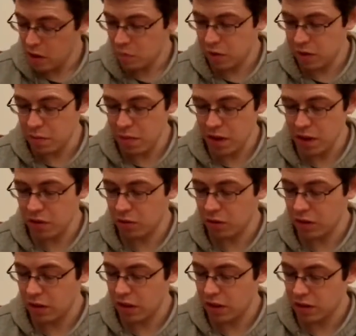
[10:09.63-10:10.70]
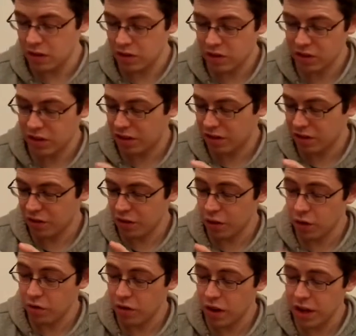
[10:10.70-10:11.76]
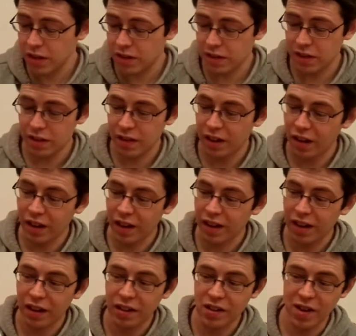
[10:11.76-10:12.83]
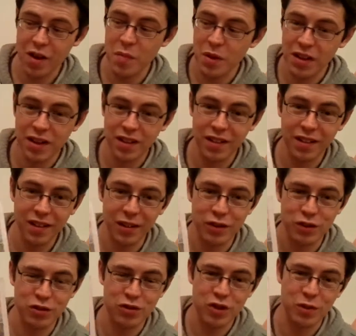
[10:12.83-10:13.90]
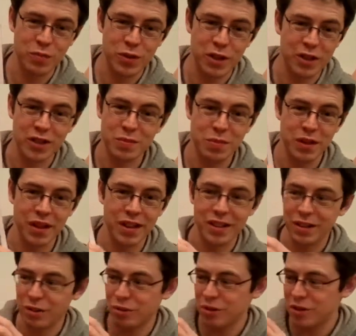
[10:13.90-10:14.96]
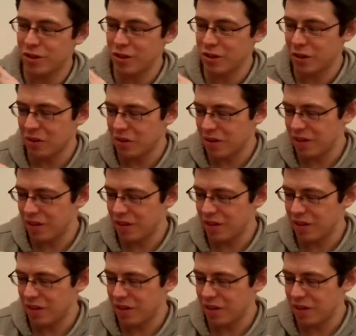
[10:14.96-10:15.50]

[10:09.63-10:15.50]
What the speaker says: But the manual is just crazy, like a comic kind of strip to explain the quiz show.